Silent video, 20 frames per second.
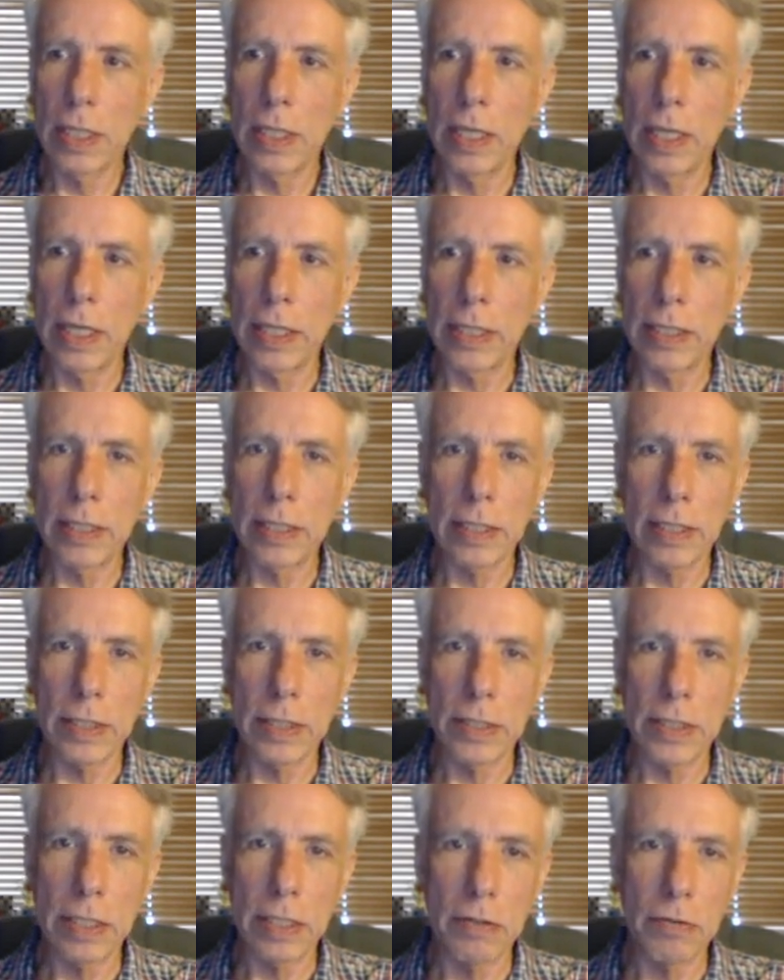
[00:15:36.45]
knight uh,
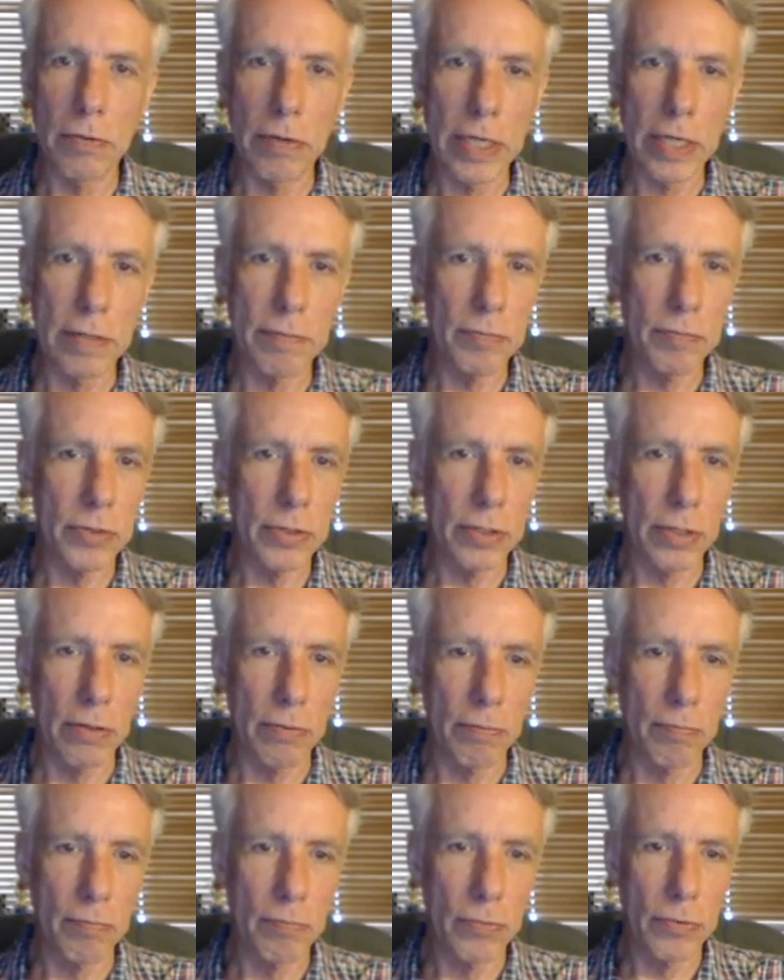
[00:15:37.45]
c3, so